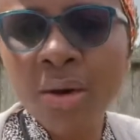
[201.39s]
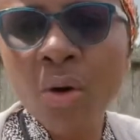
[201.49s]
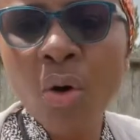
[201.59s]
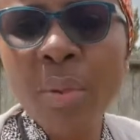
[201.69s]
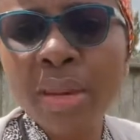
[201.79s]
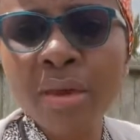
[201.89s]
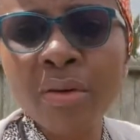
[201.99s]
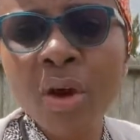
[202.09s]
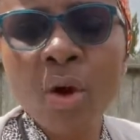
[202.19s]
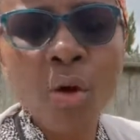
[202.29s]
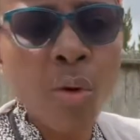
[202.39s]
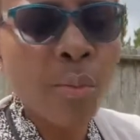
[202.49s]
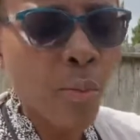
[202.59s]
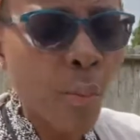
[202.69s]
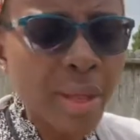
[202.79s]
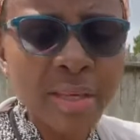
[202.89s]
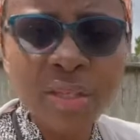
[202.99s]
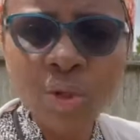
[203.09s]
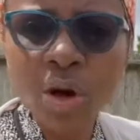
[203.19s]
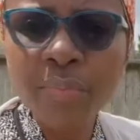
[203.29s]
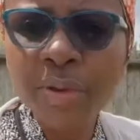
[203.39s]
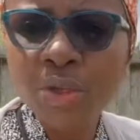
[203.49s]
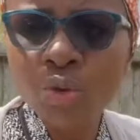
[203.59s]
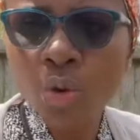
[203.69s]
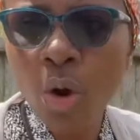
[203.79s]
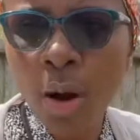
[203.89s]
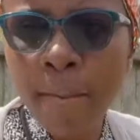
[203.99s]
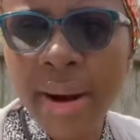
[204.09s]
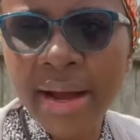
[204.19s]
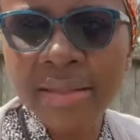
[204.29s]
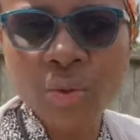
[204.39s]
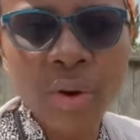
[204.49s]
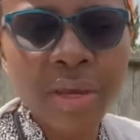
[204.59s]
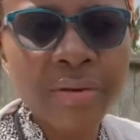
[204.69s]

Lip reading: Or may the soil be too compact where